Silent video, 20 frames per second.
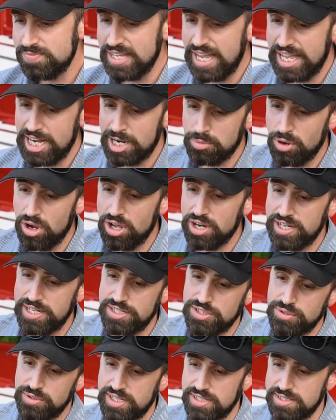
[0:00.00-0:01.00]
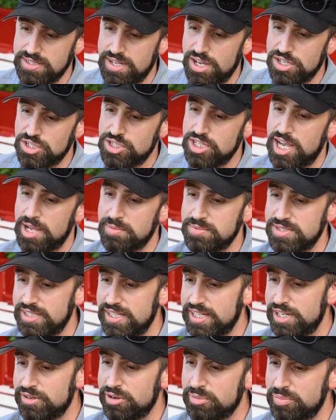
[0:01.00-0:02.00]
and I brought it into an exhaust shop to
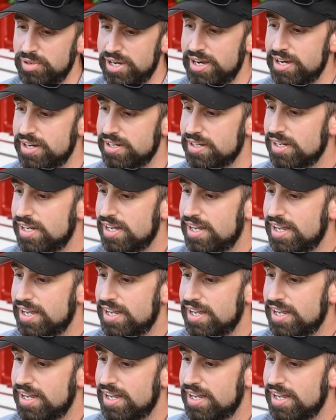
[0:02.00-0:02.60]
get it repaired.